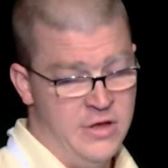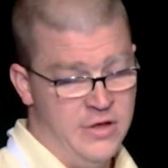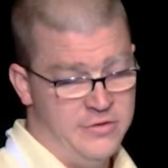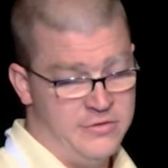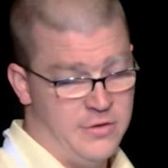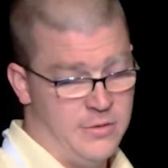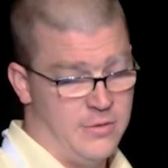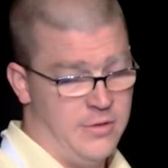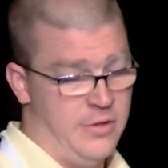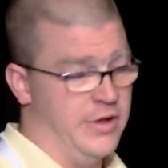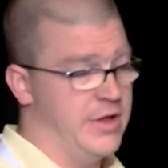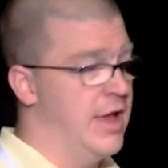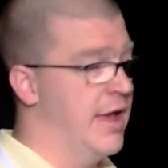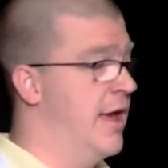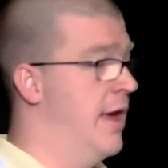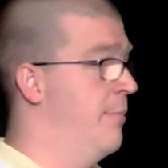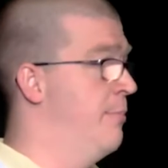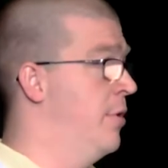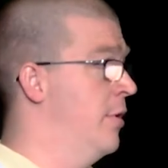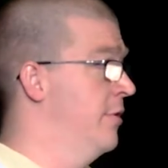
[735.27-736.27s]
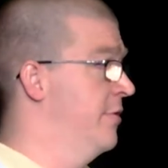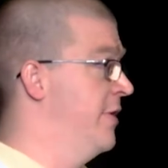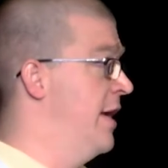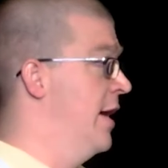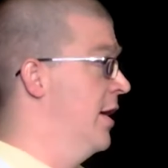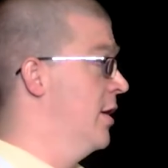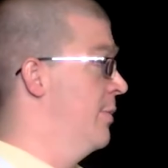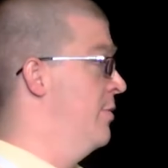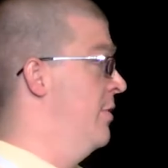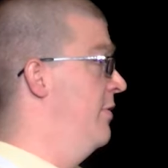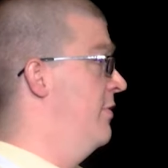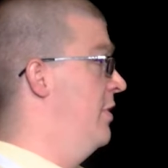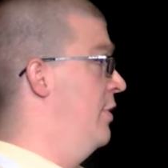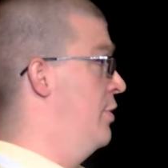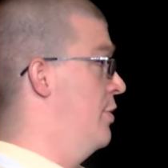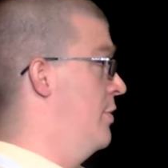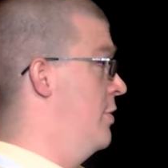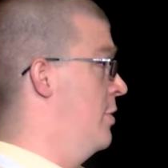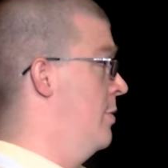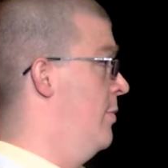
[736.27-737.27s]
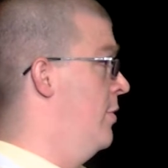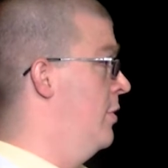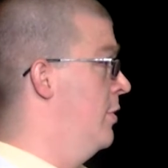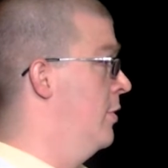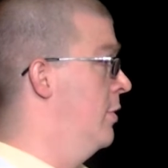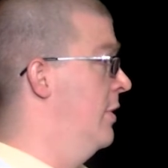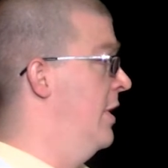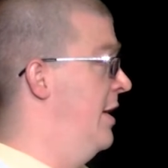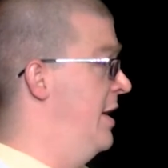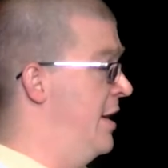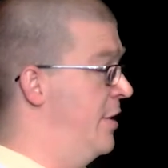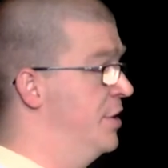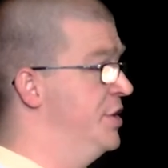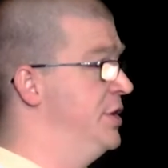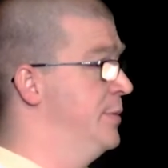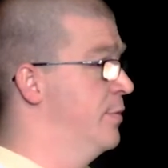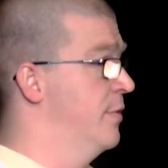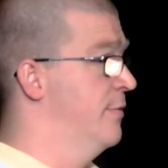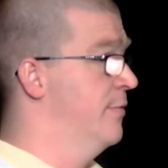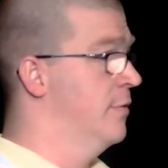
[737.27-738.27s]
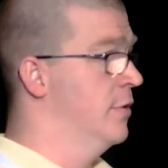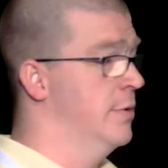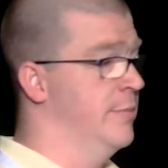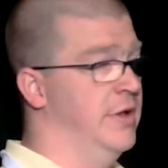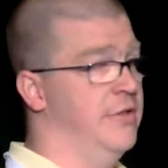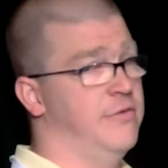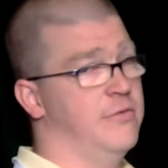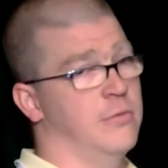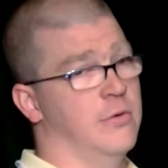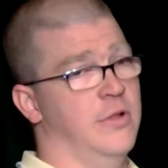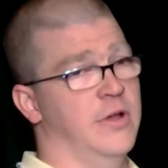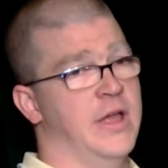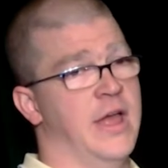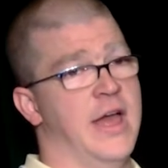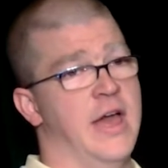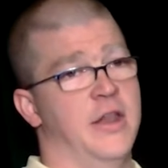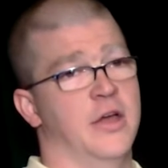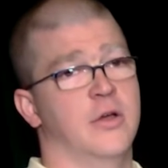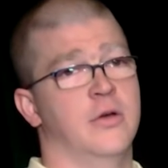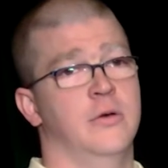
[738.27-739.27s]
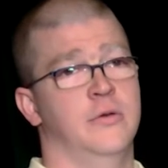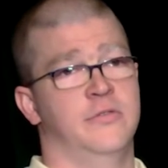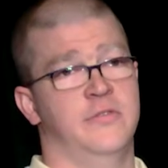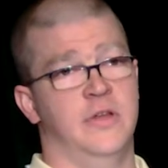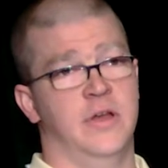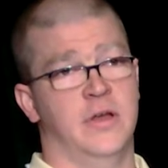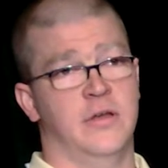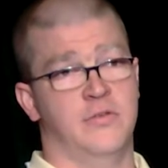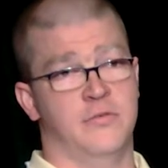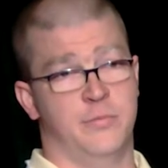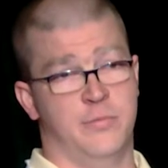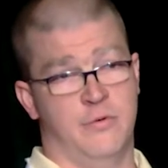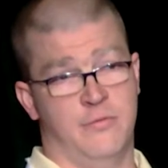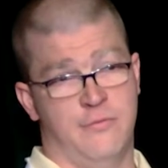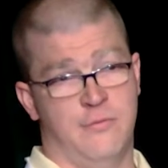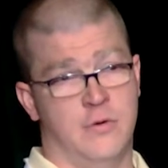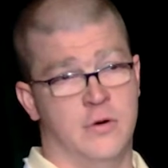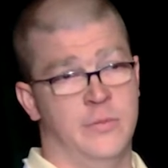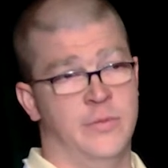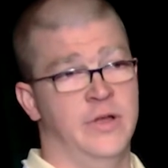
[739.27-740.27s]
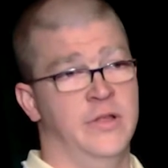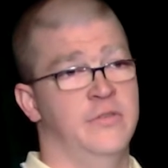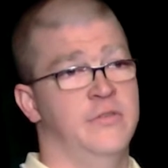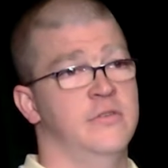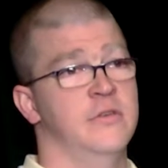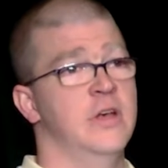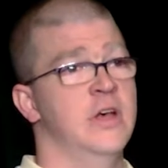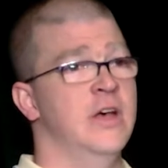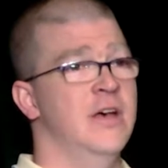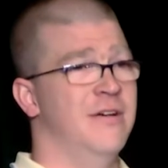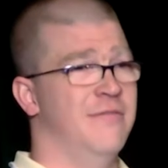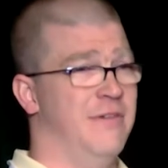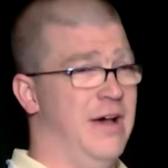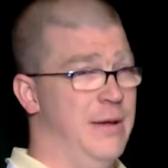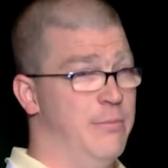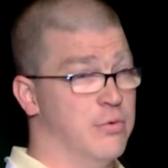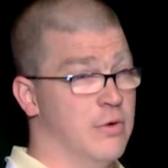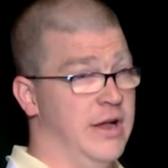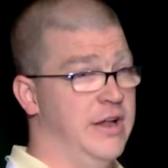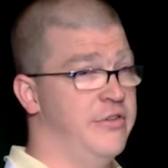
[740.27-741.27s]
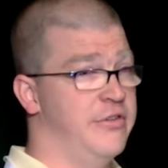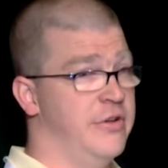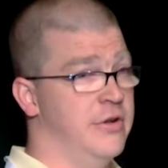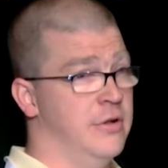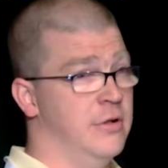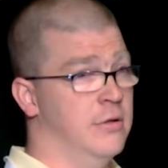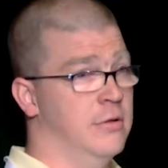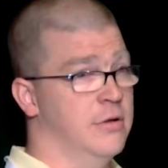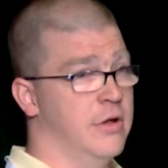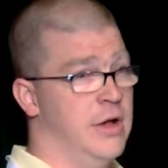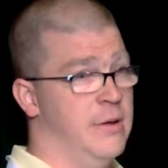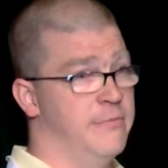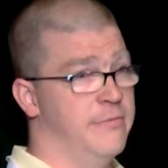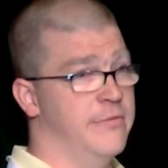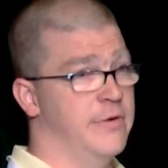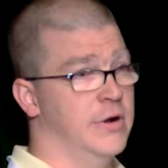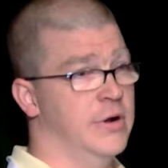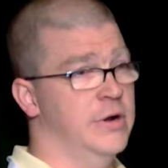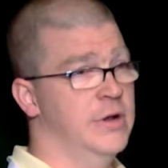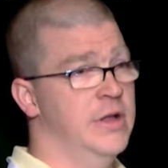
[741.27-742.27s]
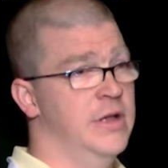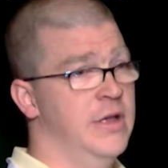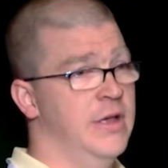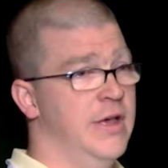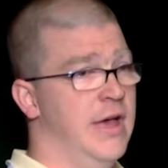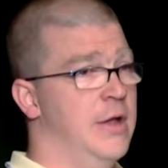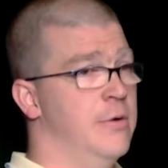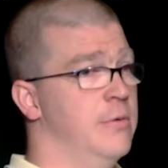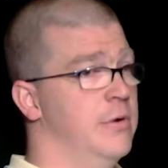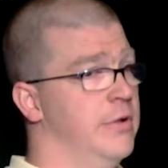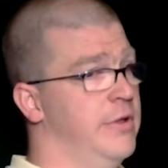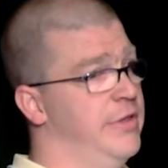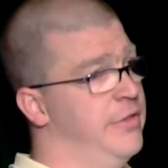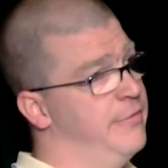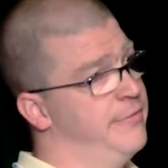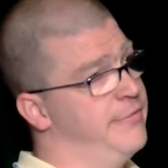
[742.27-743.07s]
So we're looking at post-occupancy thermal and energy performance. We're looking at acoustics performance, vibrational comfort, and really the